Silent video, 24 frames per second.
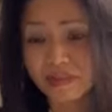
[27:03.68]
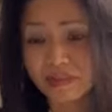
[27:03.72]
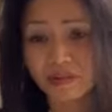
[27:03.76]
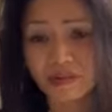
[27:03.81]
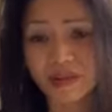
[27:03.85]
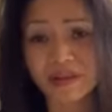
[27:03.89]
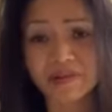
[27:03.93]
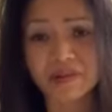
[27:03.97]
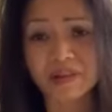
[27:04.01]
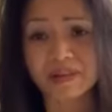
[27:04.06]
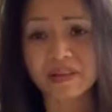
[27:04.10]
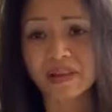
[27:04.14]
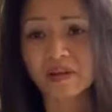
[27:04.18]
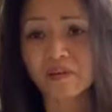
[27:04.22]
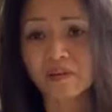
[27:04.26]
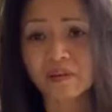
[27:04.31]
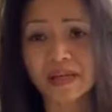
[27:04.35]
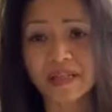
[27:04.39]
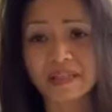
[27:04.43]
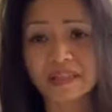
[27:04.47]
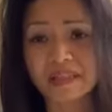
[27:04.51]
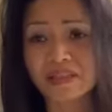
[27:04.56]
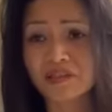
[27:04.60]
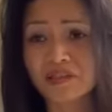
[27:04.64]
So everything
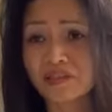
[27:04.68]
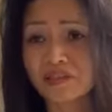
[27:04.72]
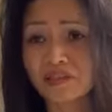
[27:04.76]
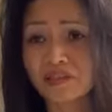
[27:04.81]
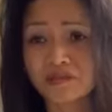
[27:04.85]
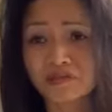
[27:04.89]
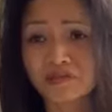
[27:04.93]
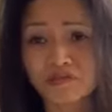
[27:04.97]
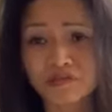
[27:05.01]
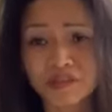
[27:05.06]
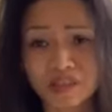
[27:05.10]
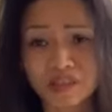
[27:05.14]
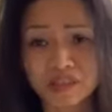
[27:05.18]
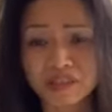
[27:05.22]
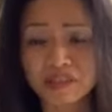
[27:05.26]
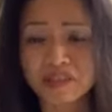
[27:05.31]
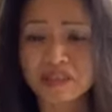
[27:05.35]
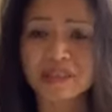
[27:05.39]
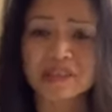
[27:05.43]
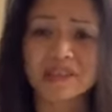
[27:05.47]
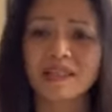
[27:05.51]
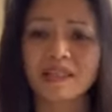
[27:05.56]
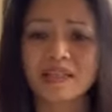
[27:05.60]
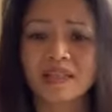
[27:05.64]
went digital
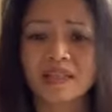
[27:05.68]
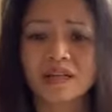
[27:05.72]
first,